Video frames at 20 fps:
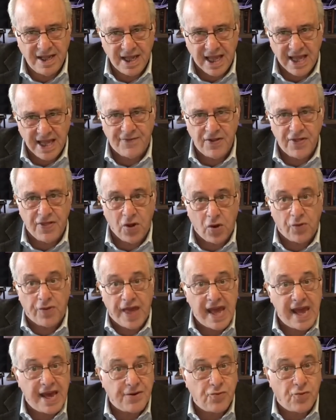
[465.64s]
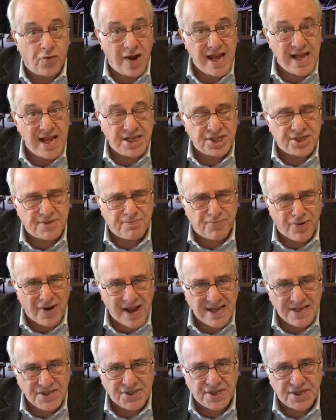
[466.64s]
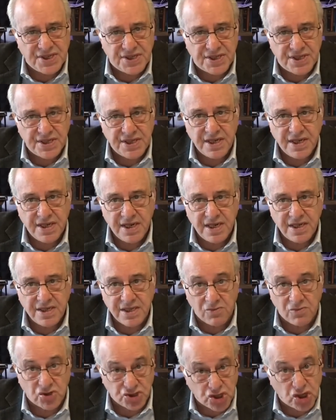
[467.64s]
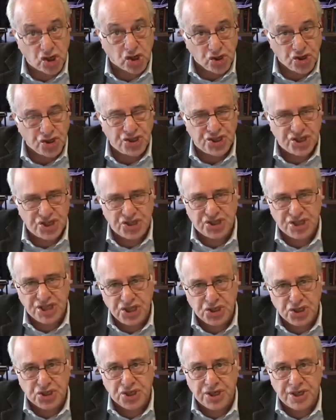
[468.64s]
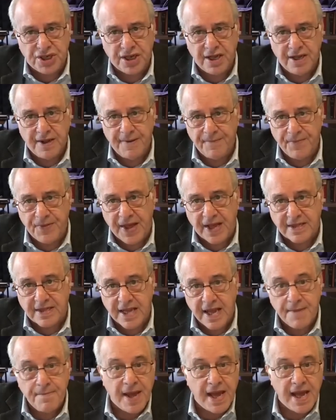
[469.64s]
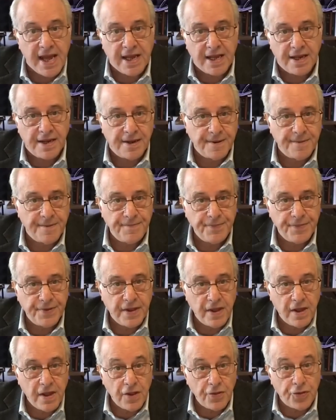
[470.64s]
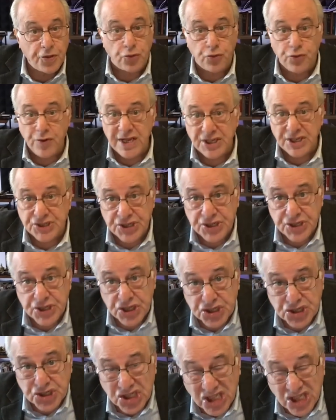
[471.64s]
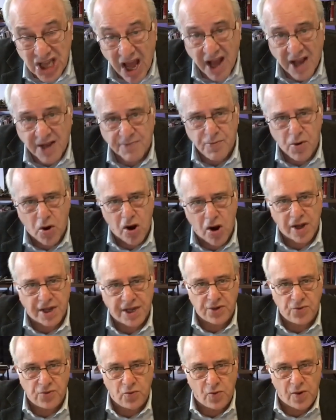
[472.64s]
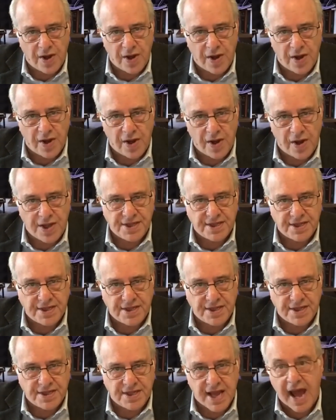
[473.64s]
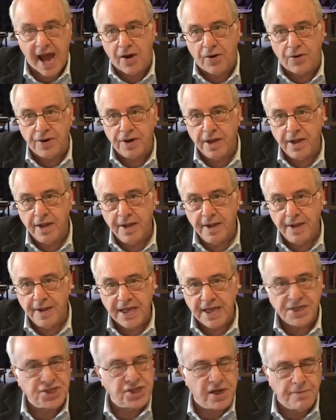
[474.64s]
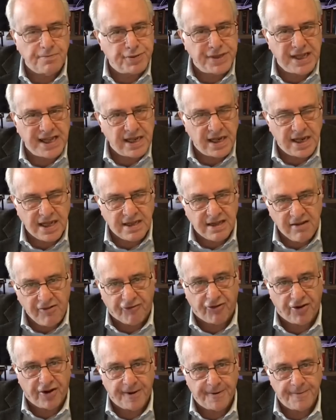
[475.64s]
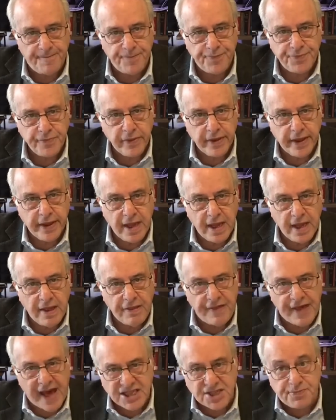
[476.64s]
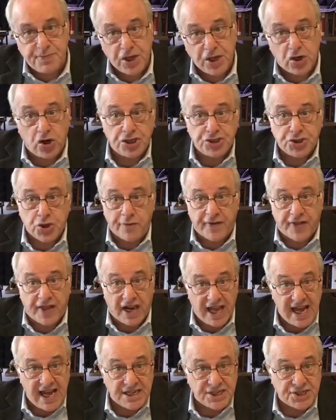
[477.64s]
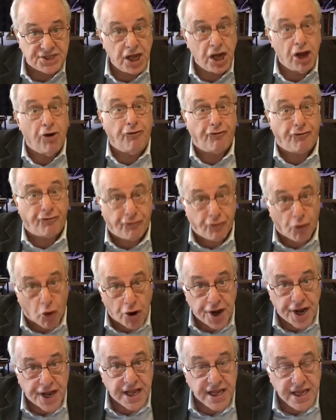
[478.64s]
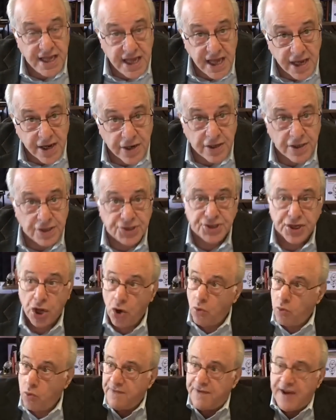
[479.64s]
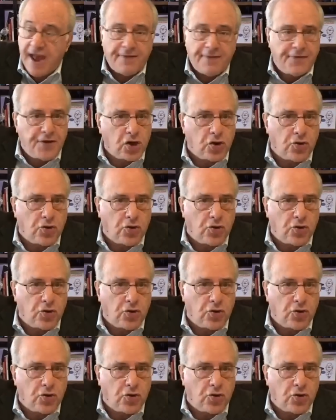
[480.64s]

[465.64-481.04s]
even though they had raised prices. It was a good decision that they made. The reason the stock market went down is completely different. That's because over the last 40 years, we've had the